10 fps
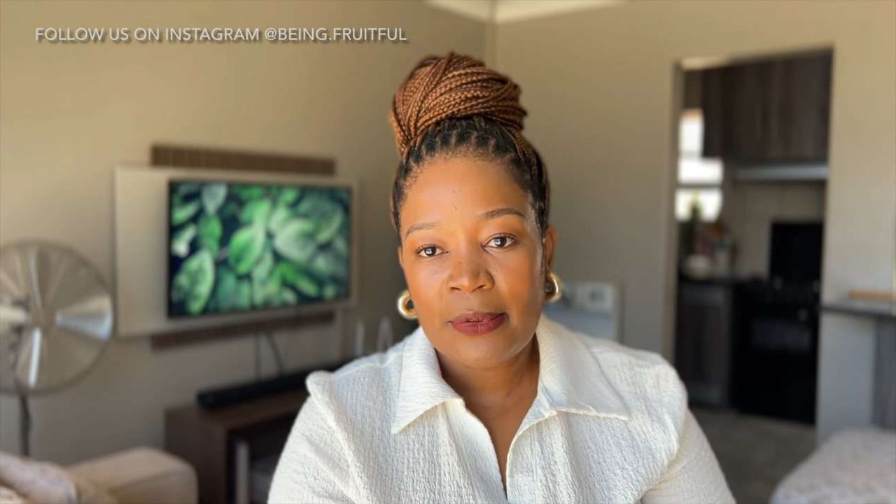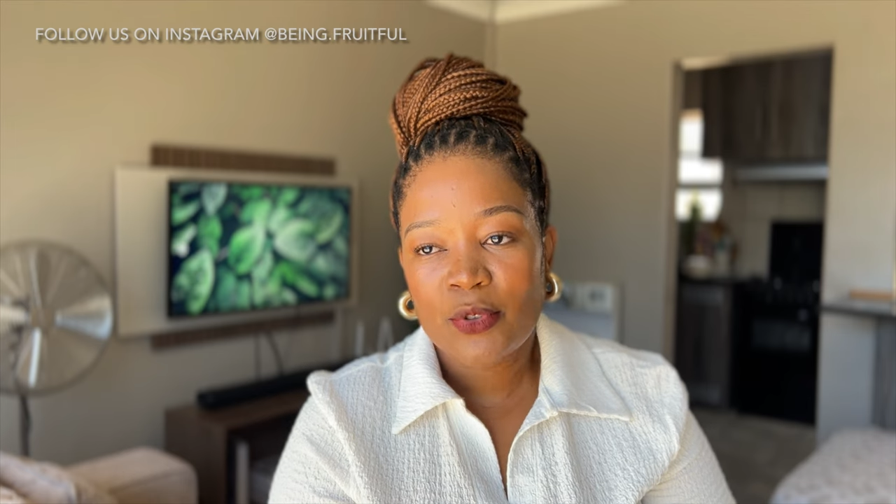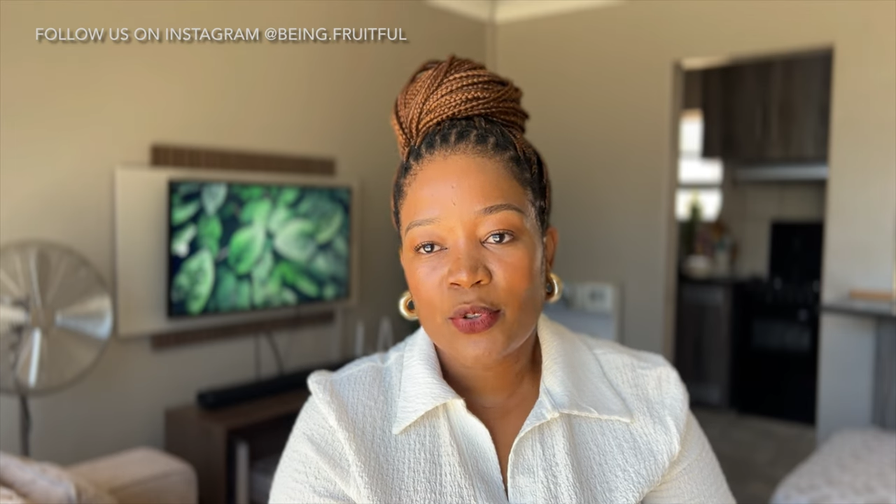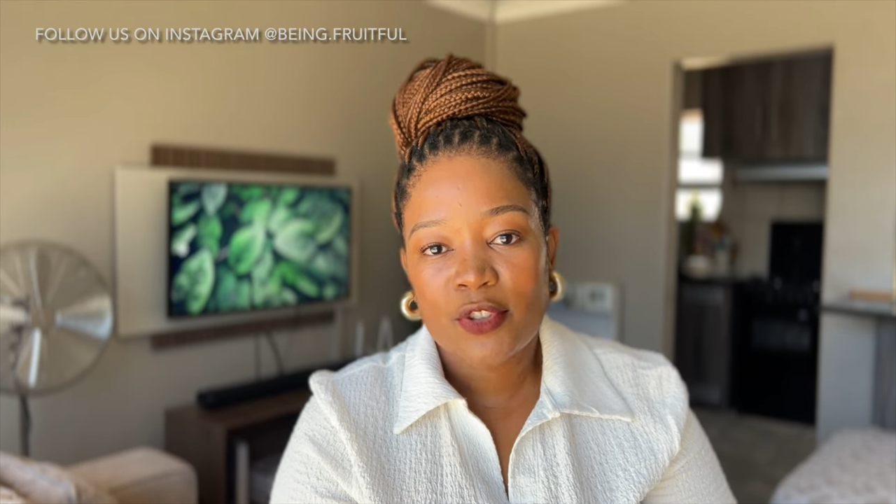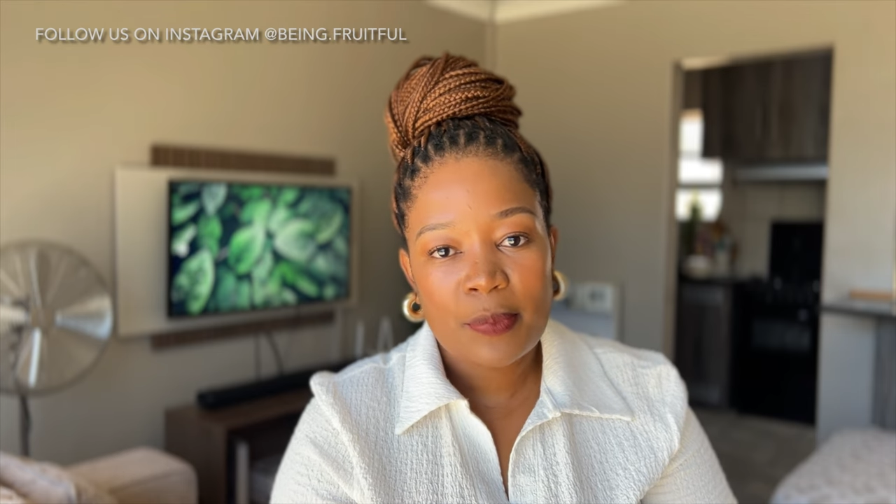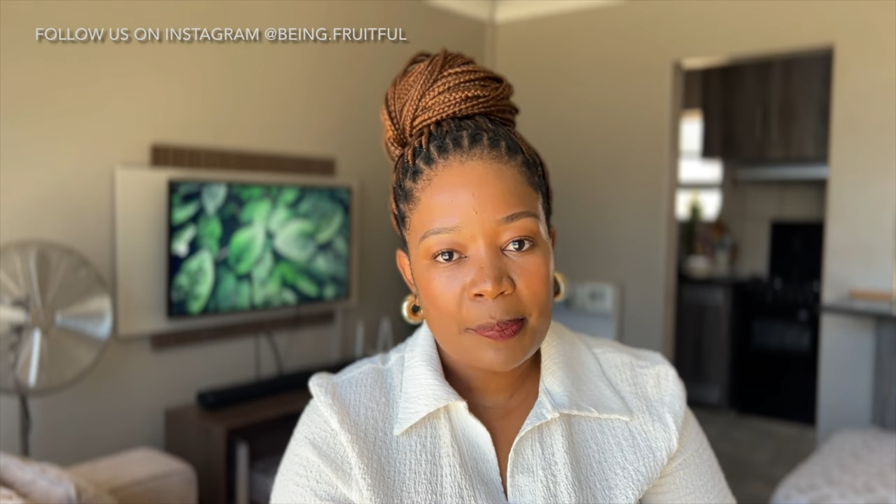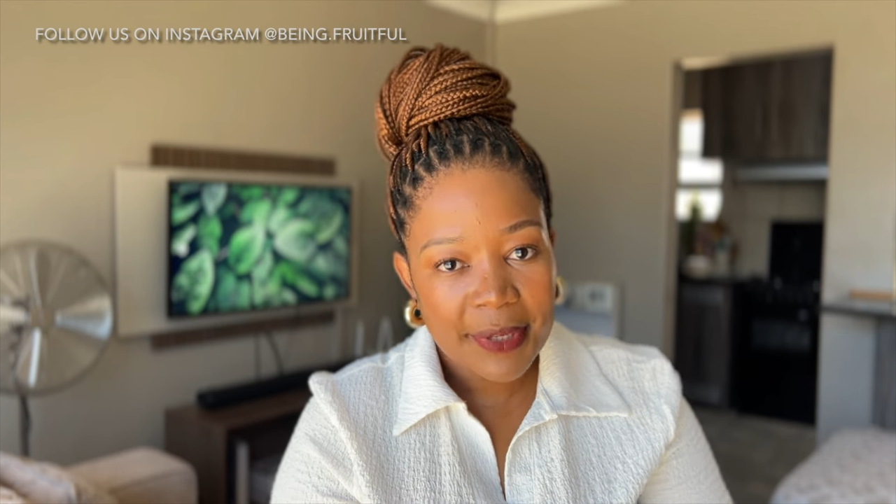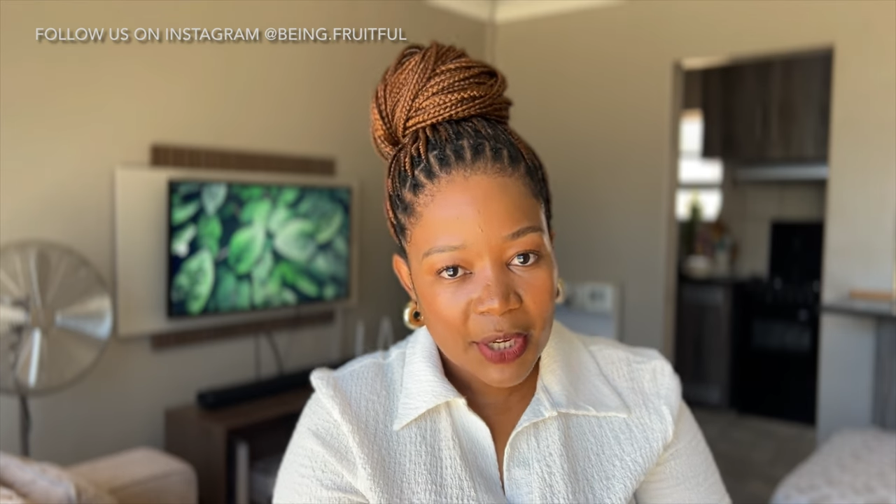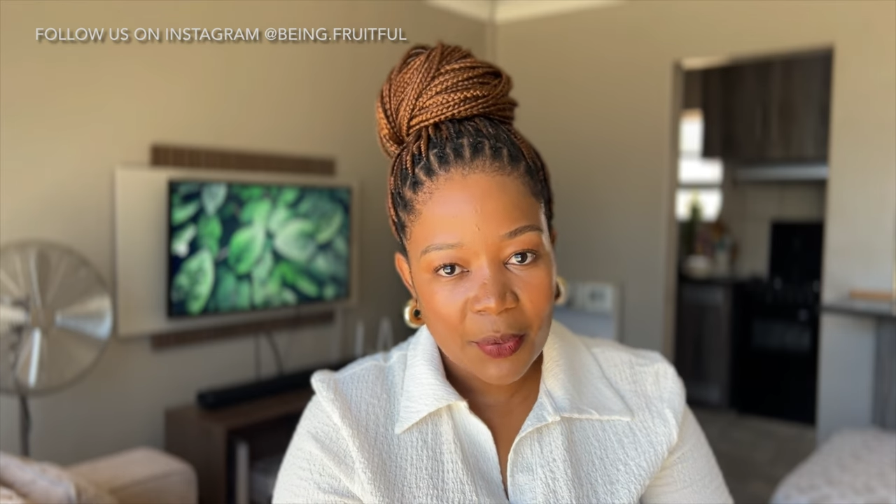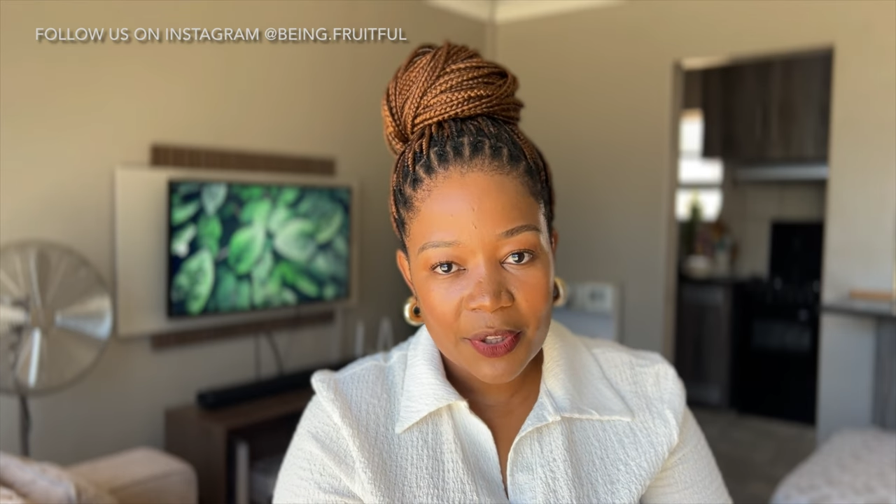to
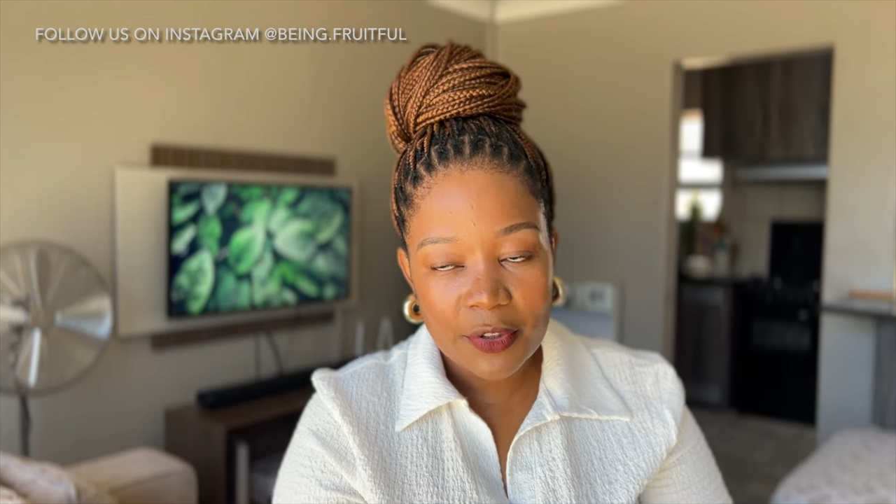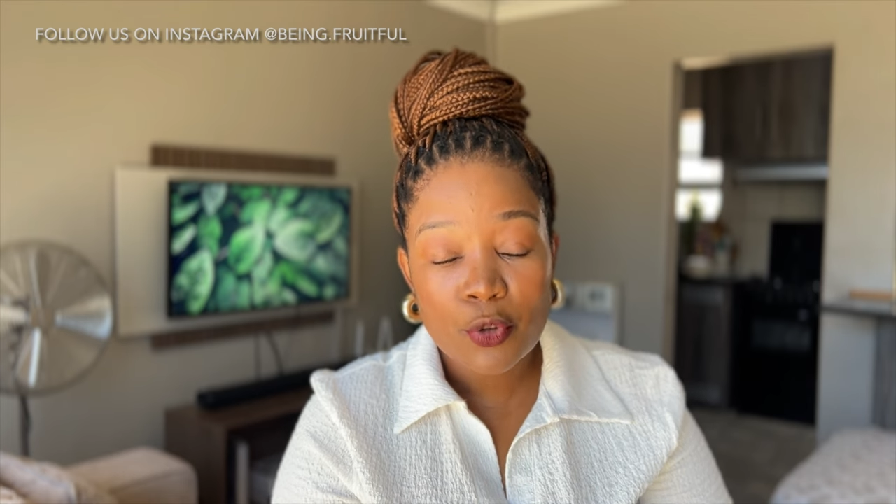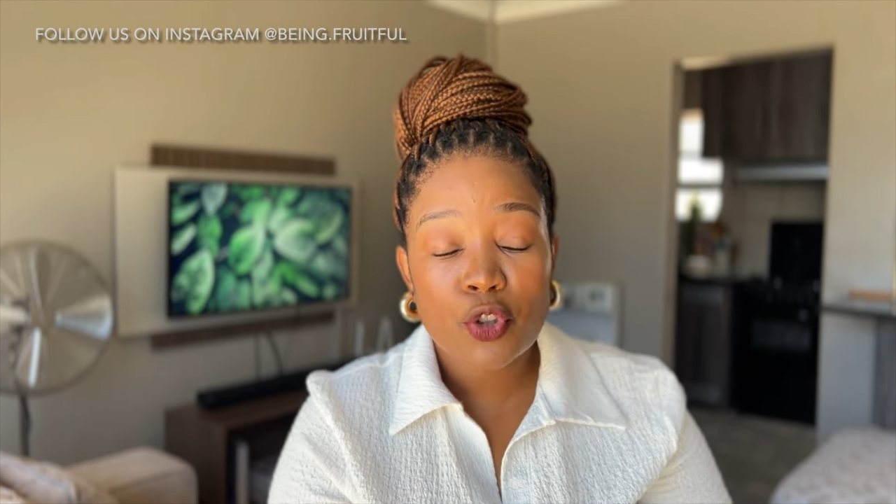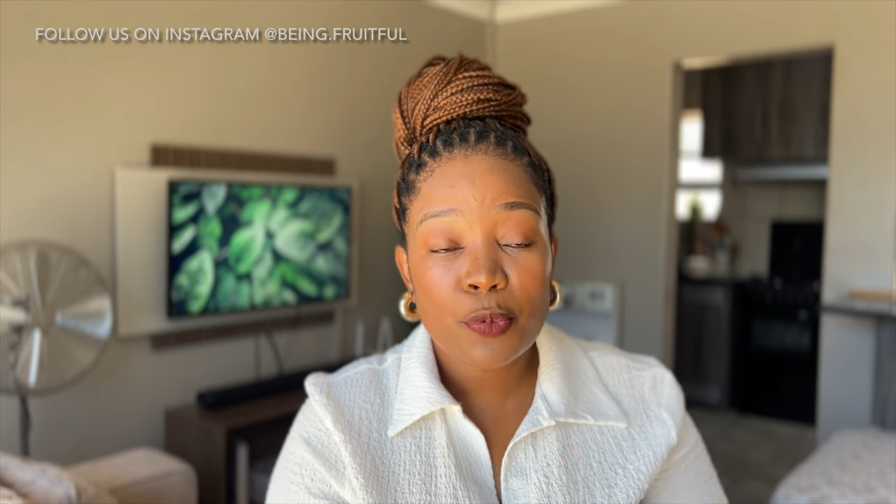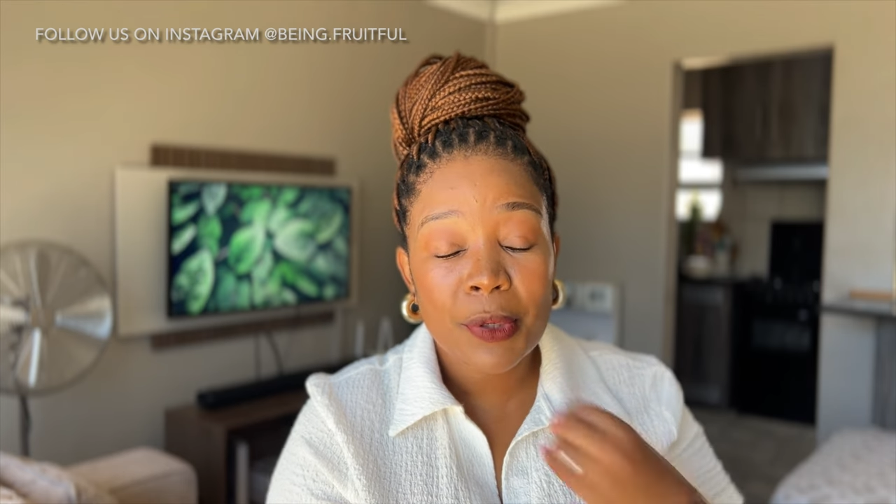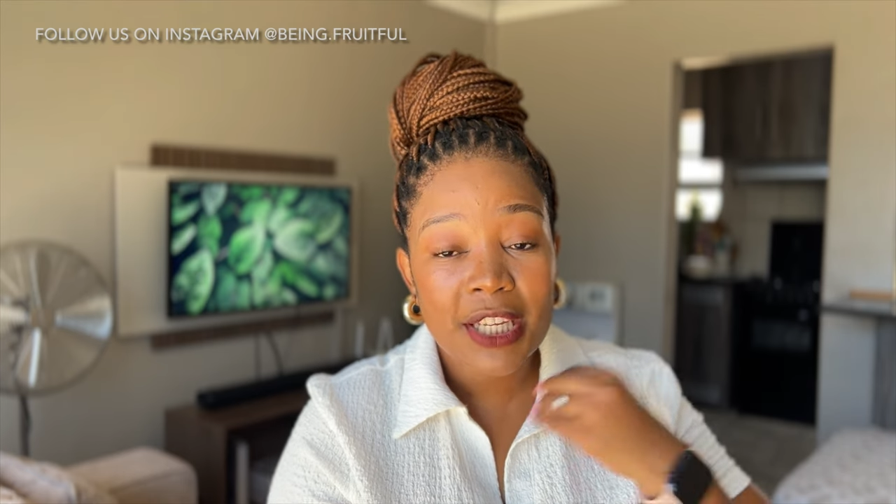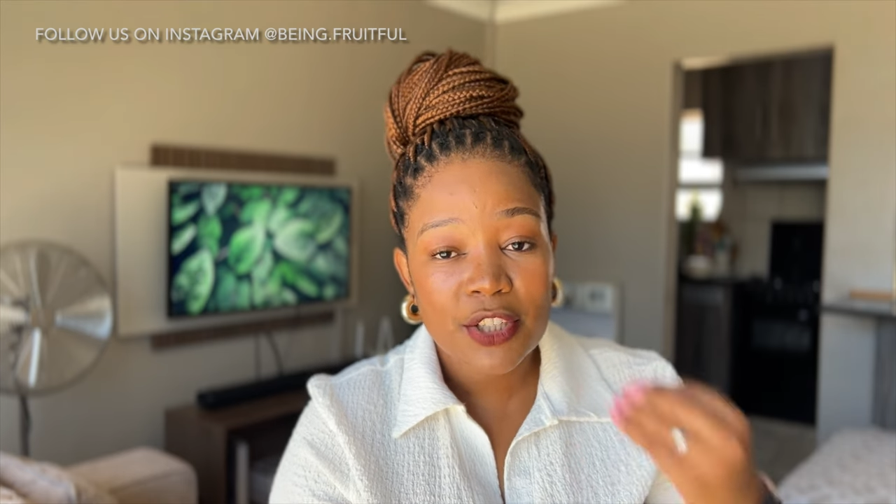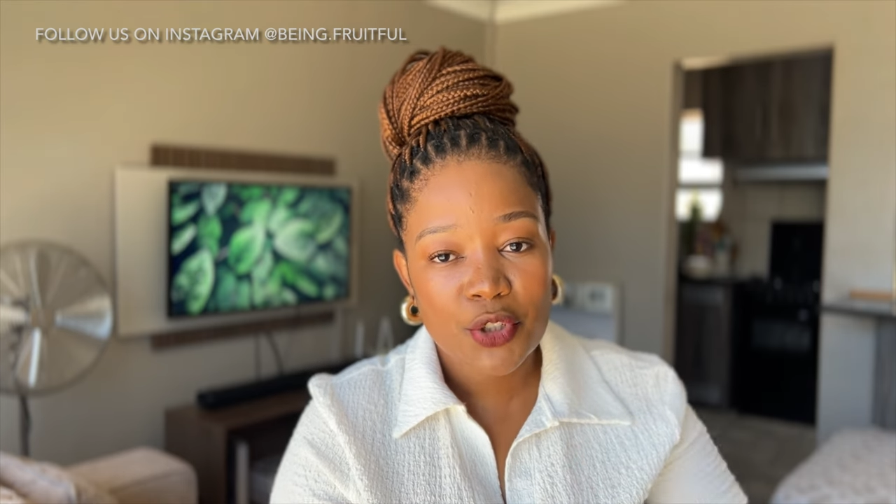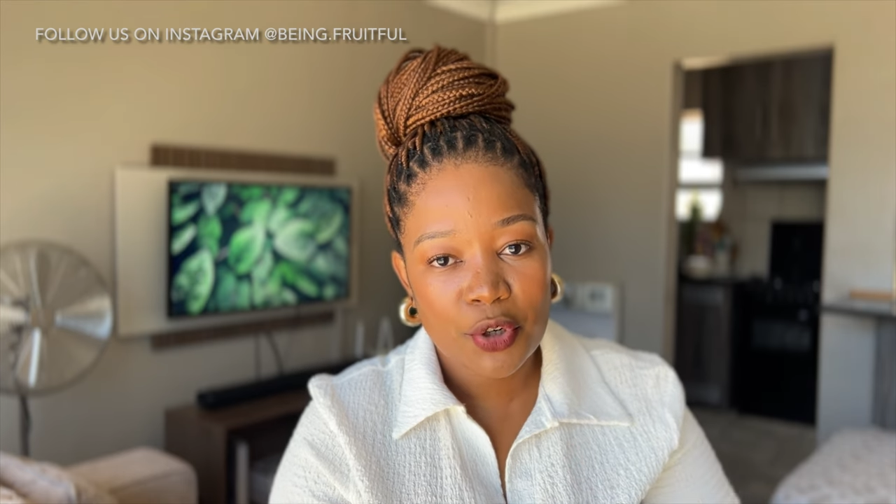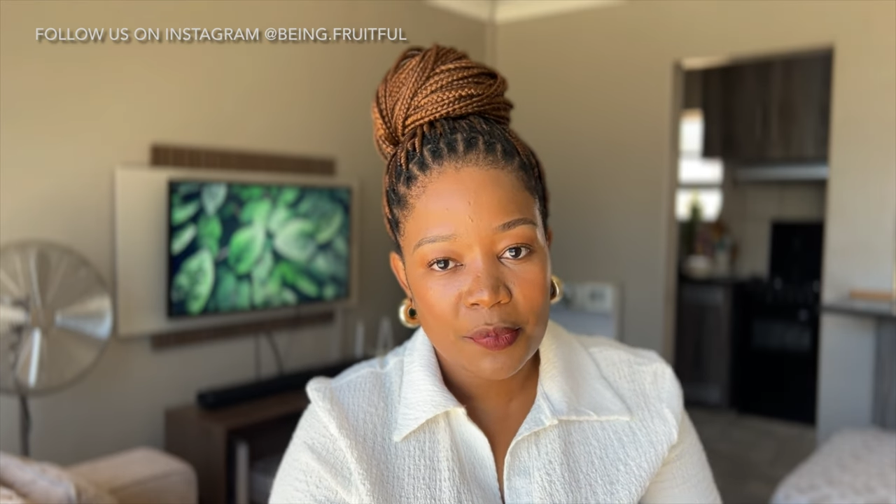speak
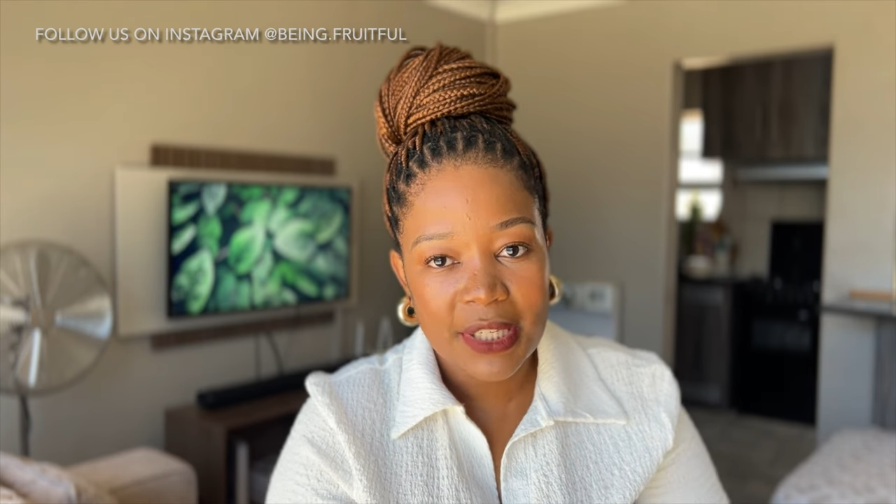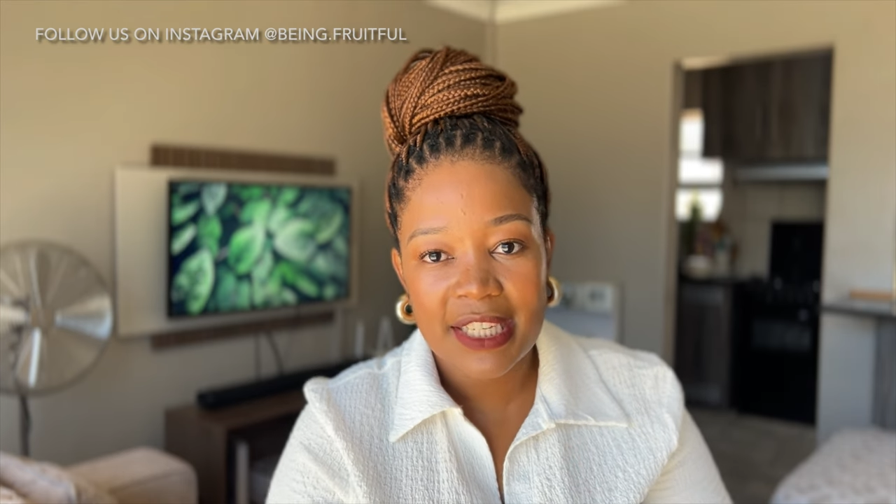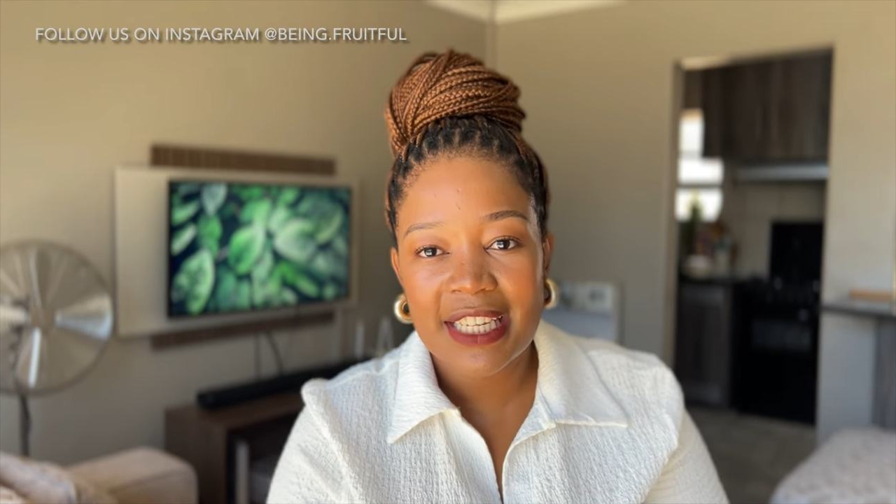to me.